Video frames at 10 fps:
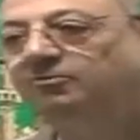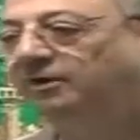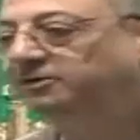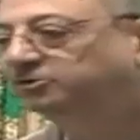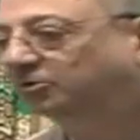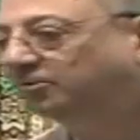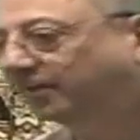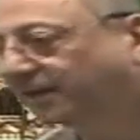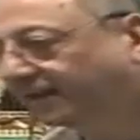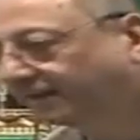What is
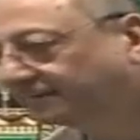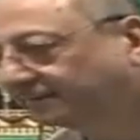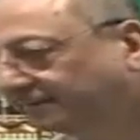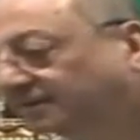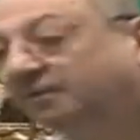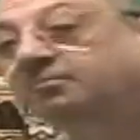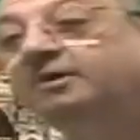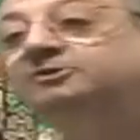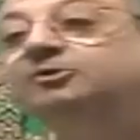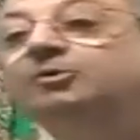yukbala?
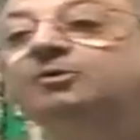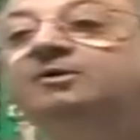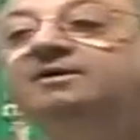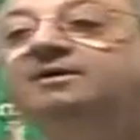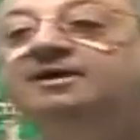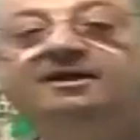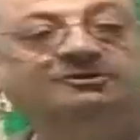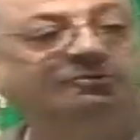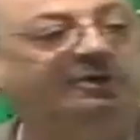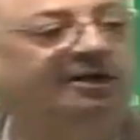Majhul.
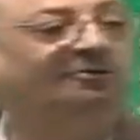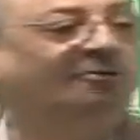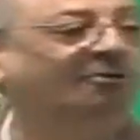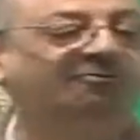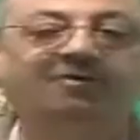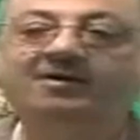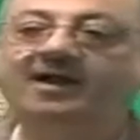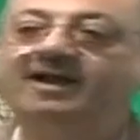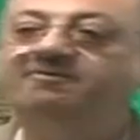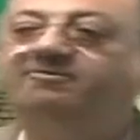So we got to look for
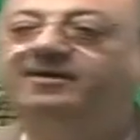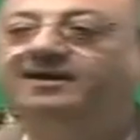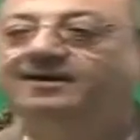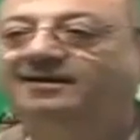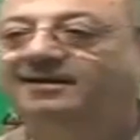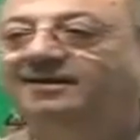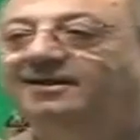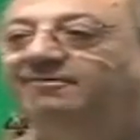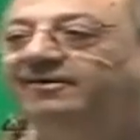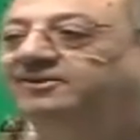na'ib fa'il.
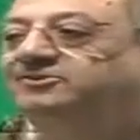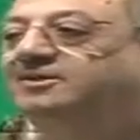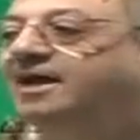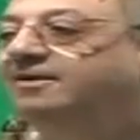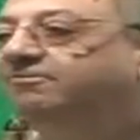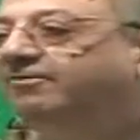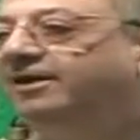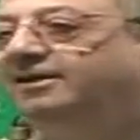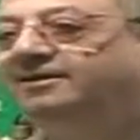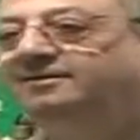Where is the na'ib
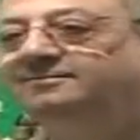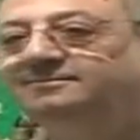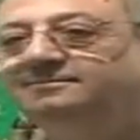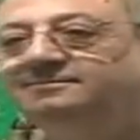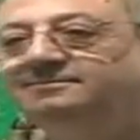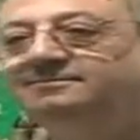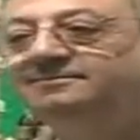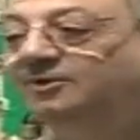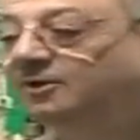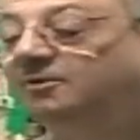fa'il?
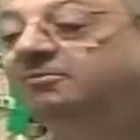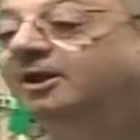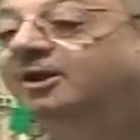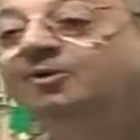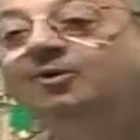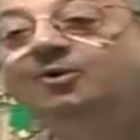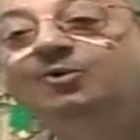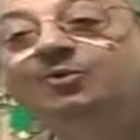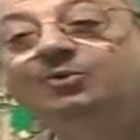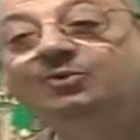
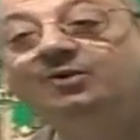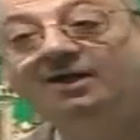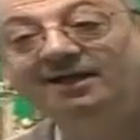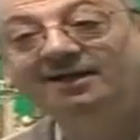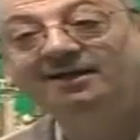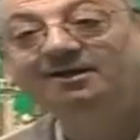Mil'u. Huh?